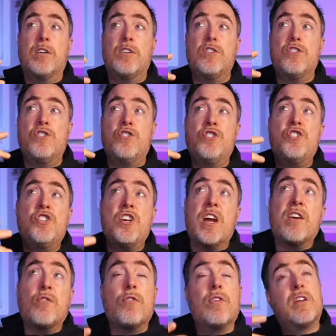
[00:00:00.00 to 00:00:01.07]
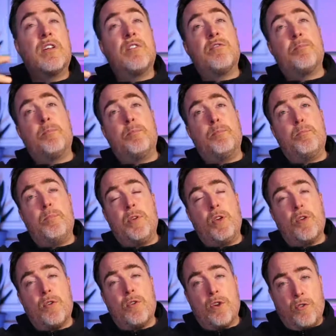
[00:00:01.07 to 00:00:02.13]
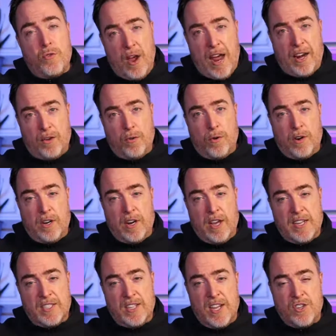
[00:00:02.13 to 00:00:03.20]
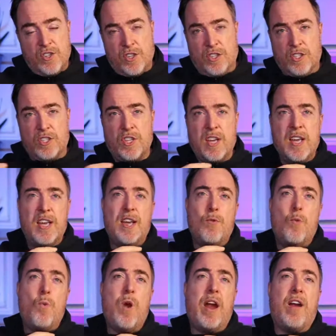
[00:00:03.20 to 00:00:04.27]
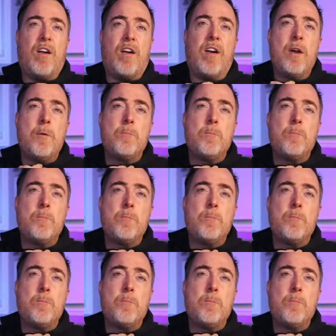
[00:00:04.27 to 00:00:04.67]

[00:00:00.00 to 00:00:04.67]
generative bureaucratic organizations where